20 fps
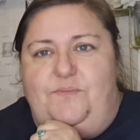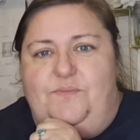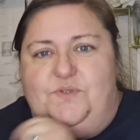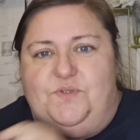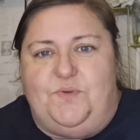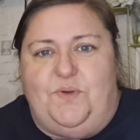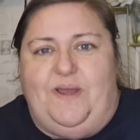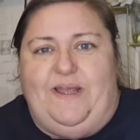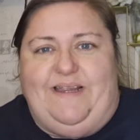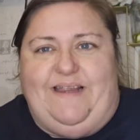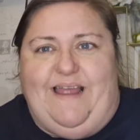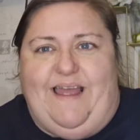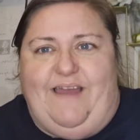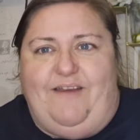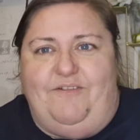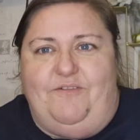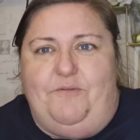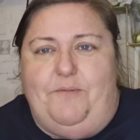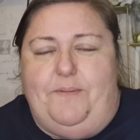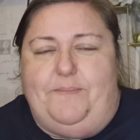So I
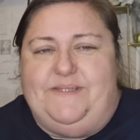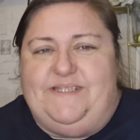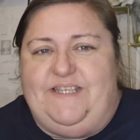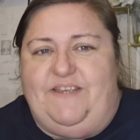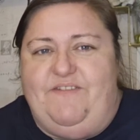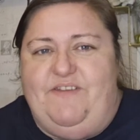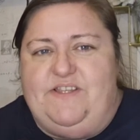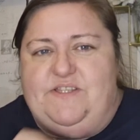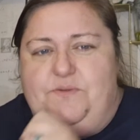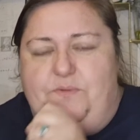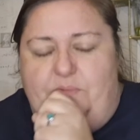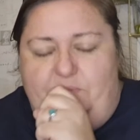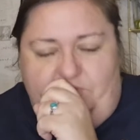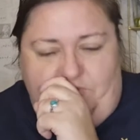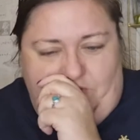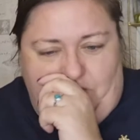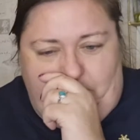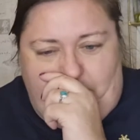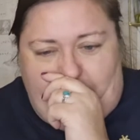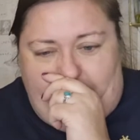remembered to give it to her
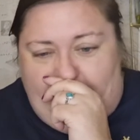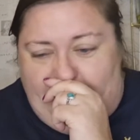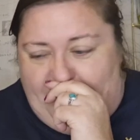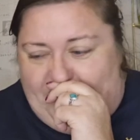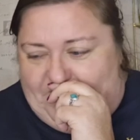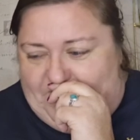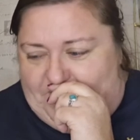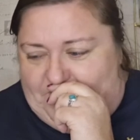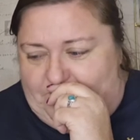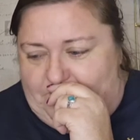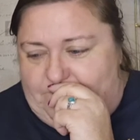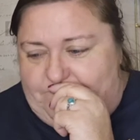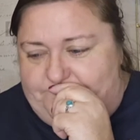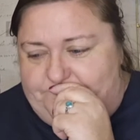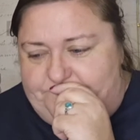before I went home.